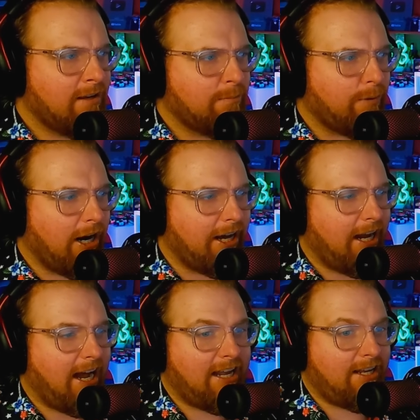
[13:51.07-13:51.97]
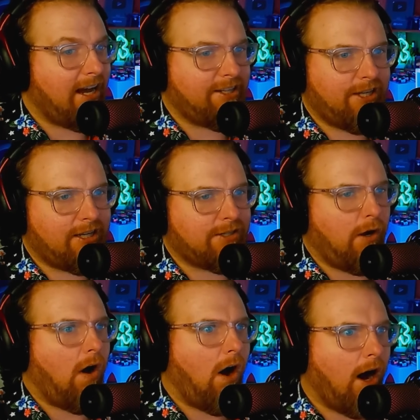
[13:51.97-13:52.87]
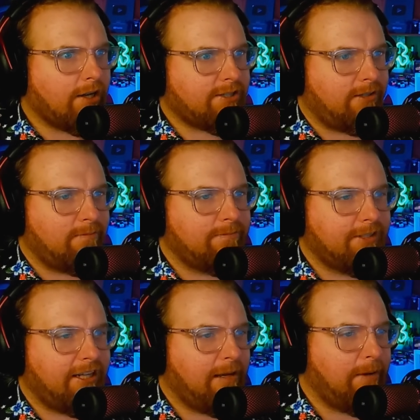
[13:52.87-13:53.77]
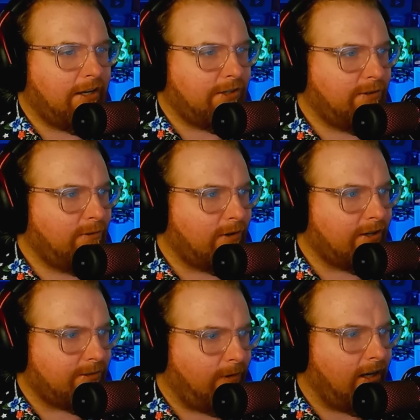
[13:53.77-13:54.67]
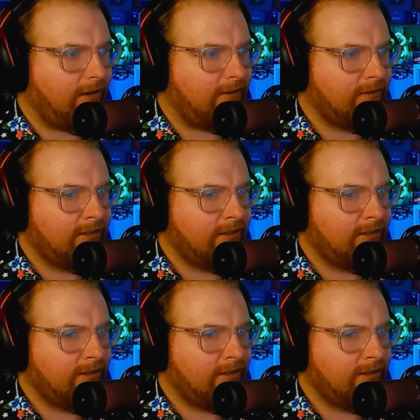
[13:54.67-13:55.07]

But I think it's awesome that they made a two-door as well.